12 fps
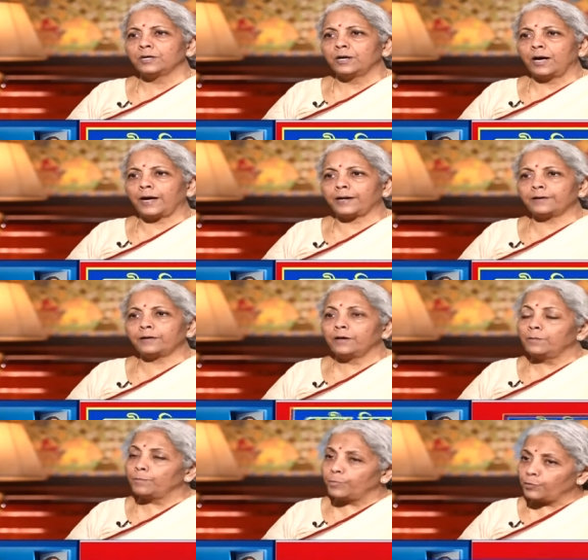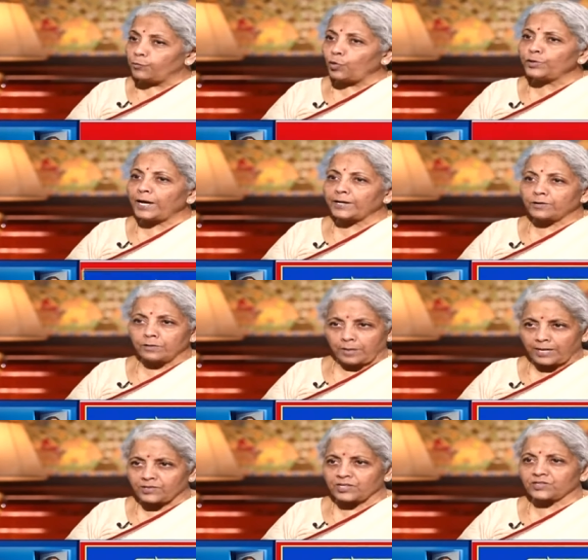And before that,
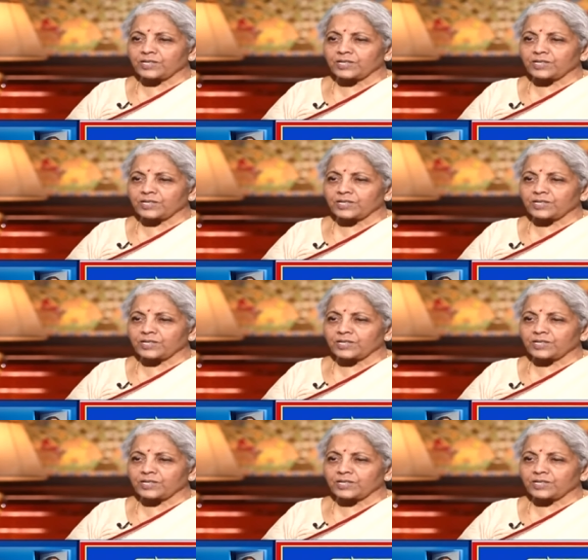as I said,